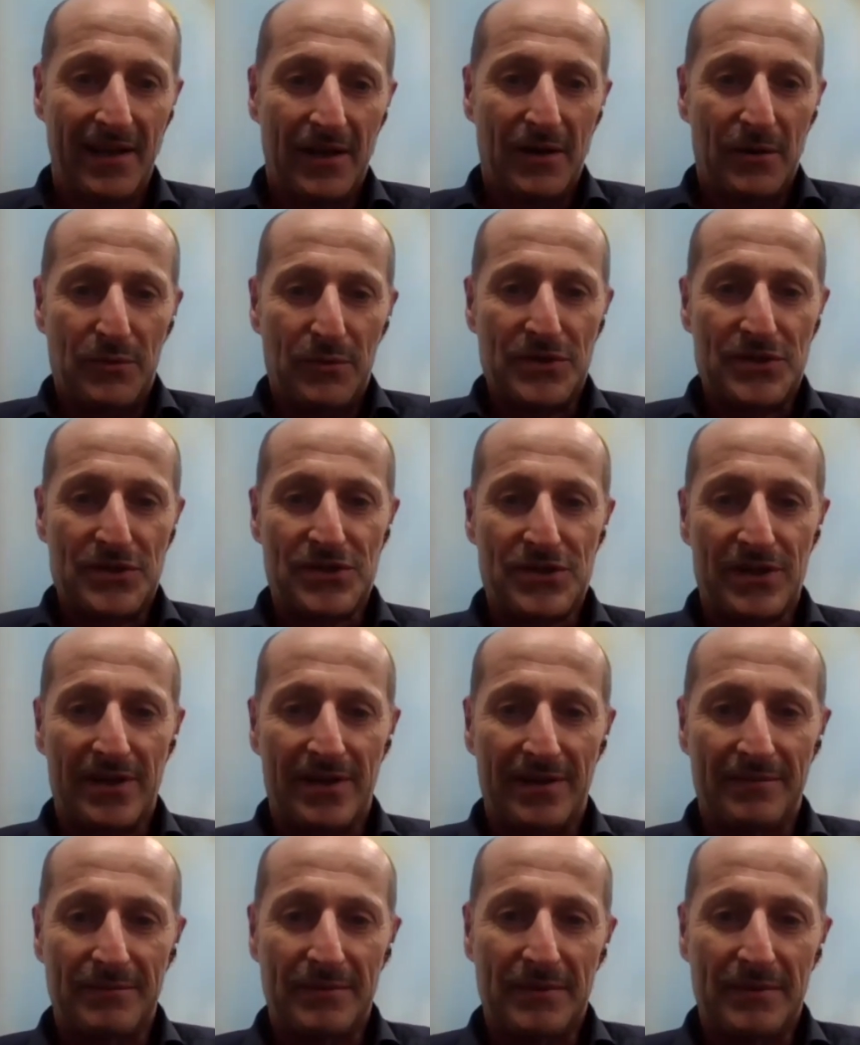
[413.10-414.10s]
which
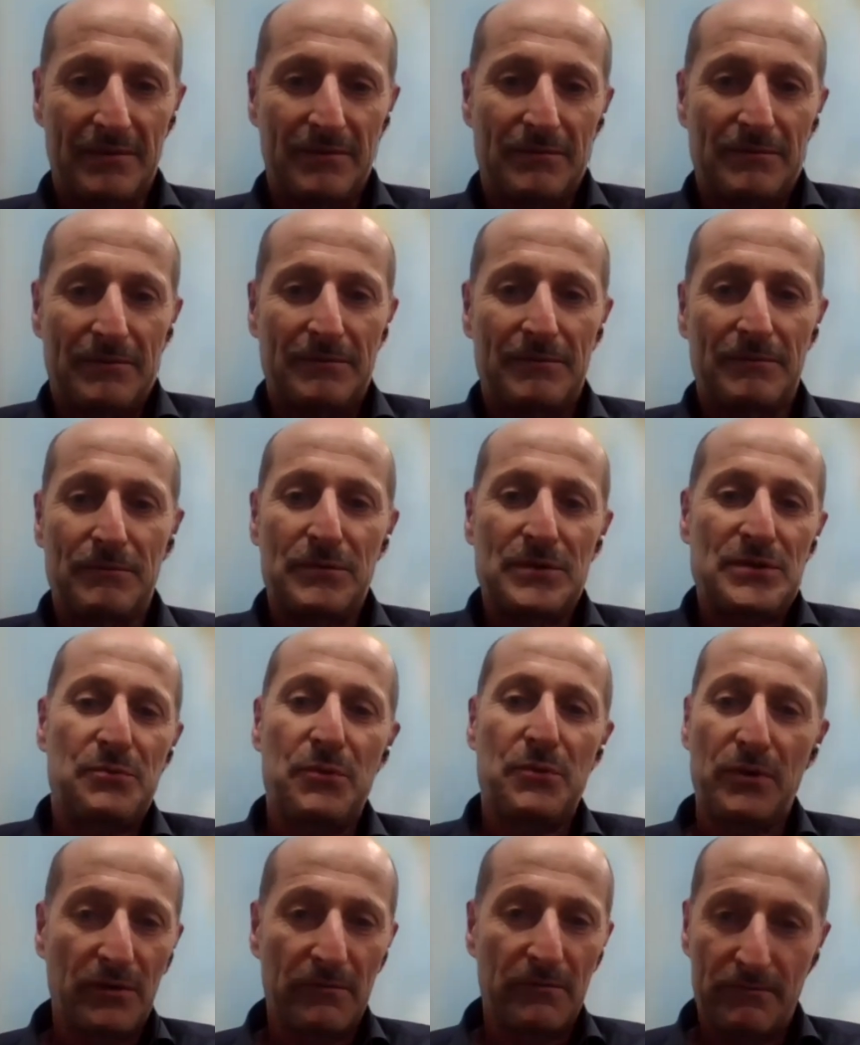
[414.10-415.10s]

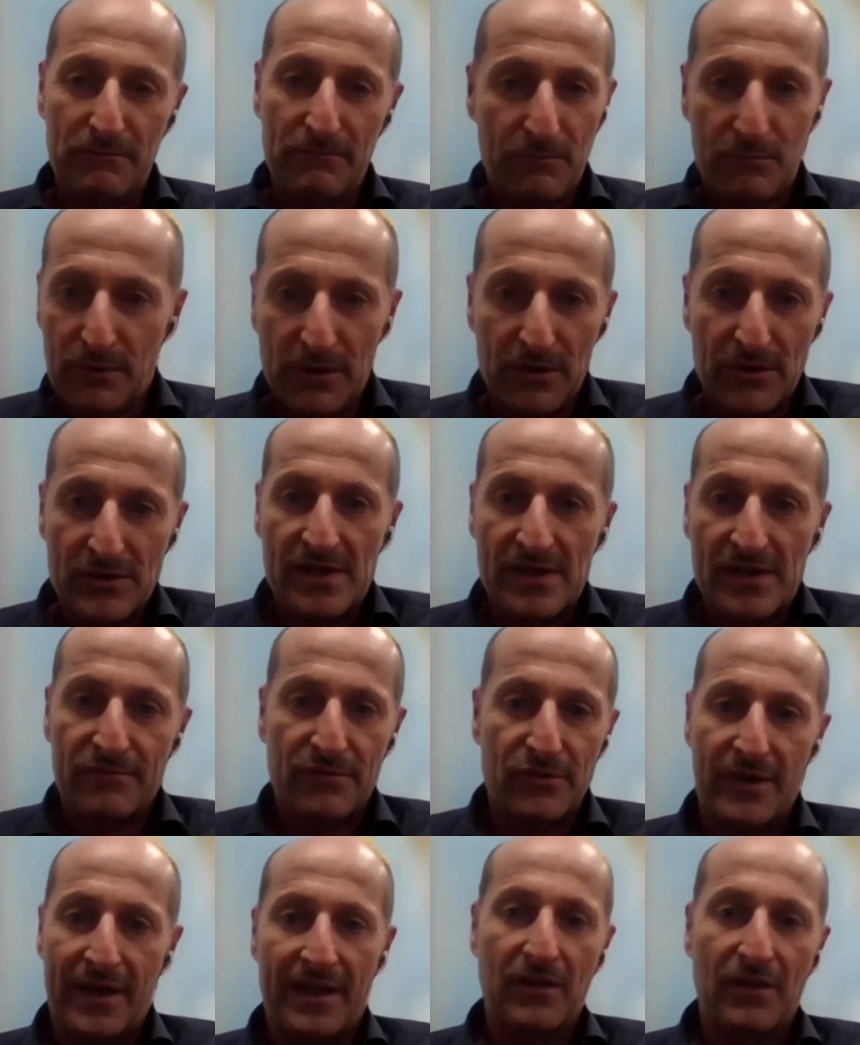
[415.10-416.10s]
we're not
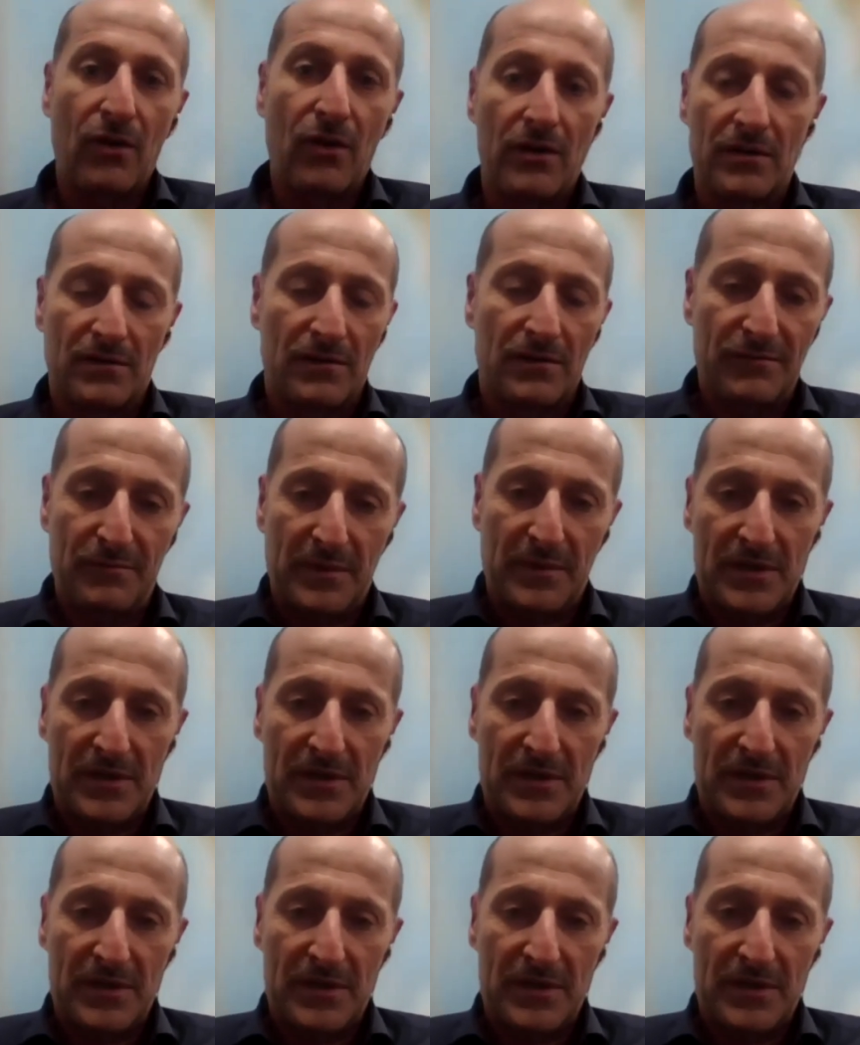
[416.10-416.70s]
suffering at all of,